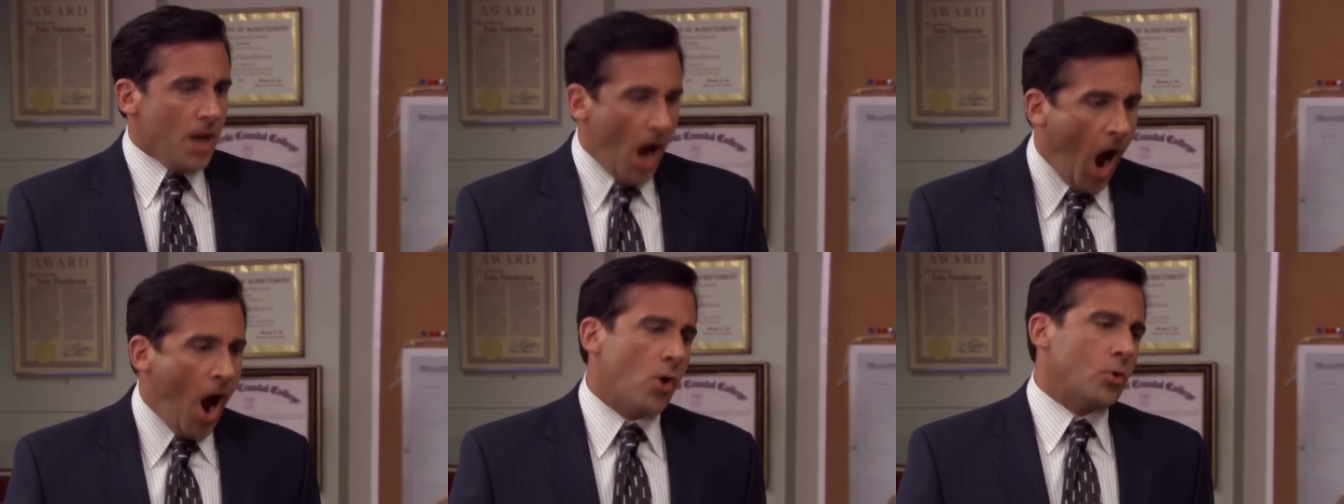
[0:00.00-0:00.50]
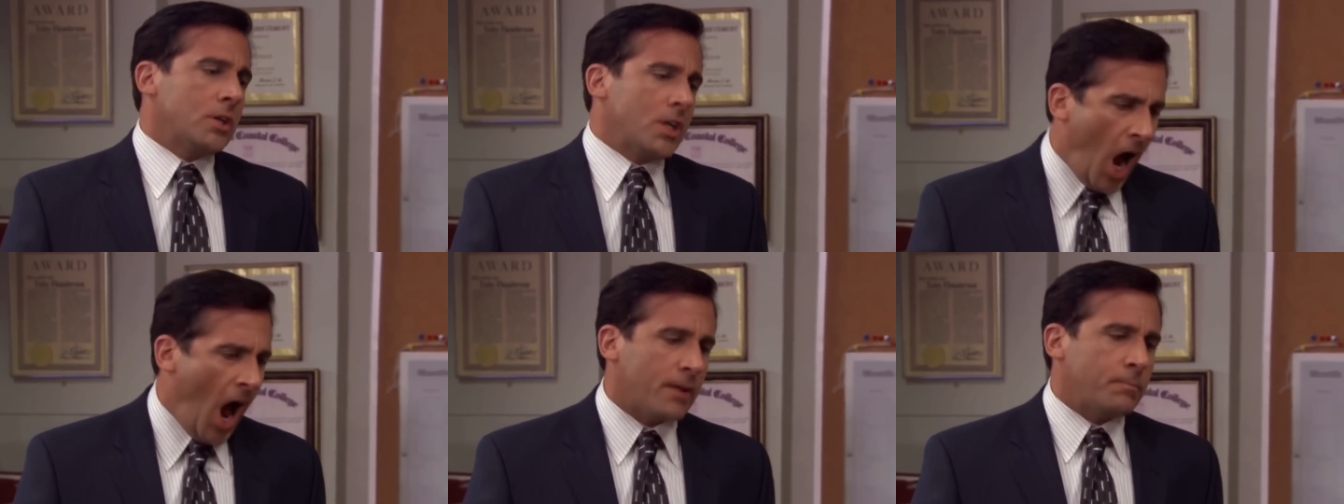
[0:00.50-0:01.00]

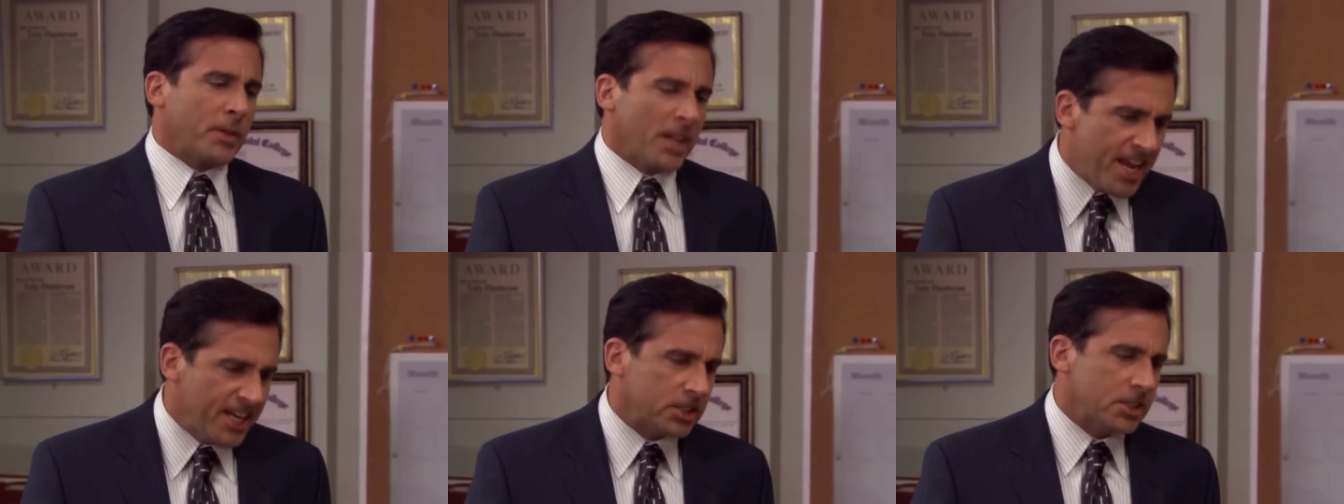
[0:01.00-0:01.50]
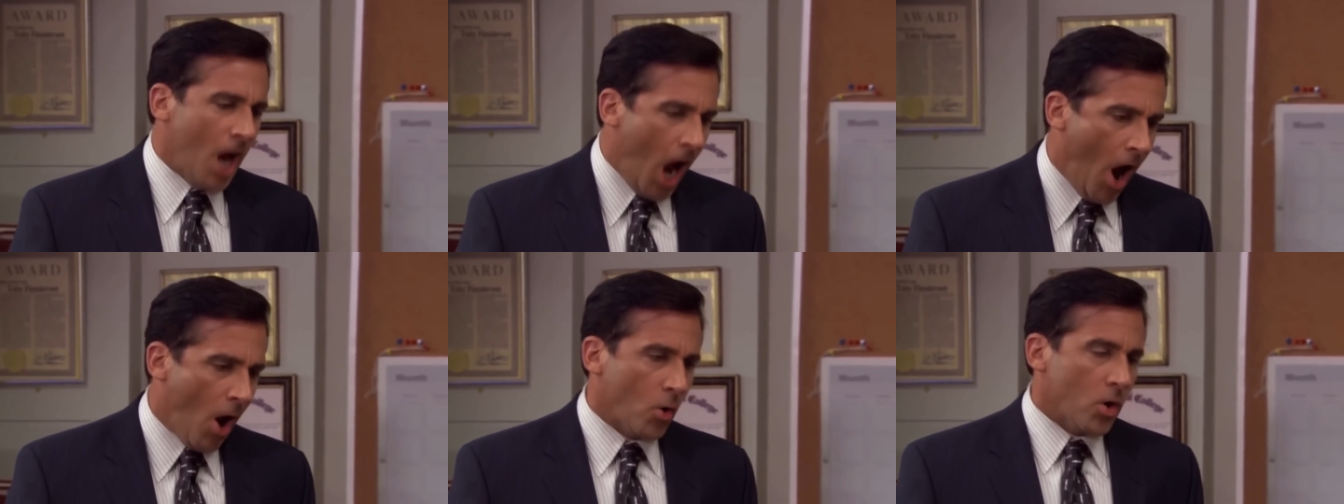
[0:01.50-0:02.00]
No, God, please,
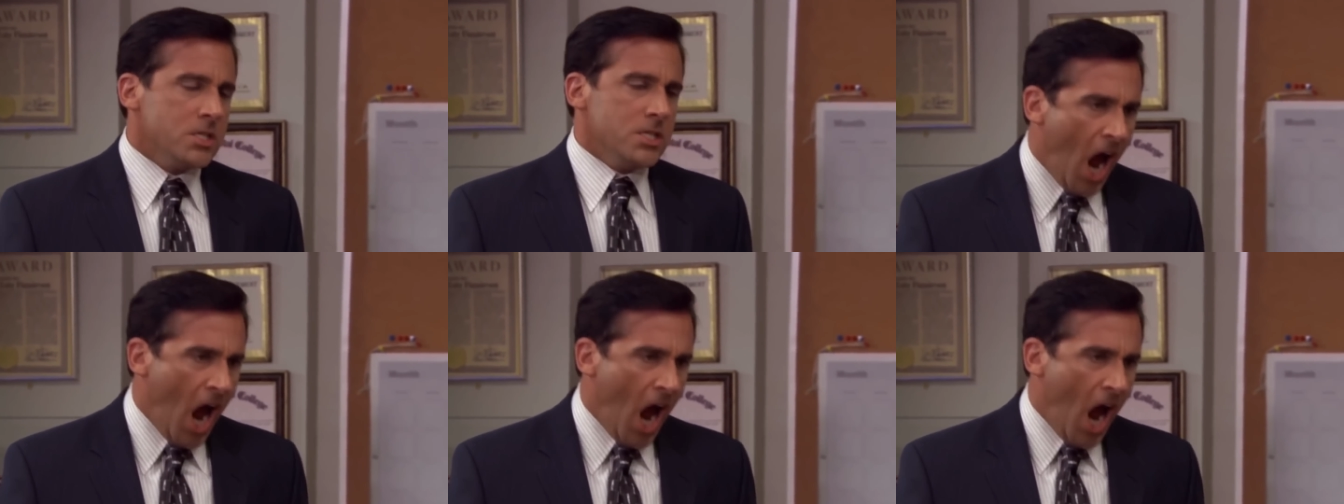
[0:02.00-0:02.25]
no,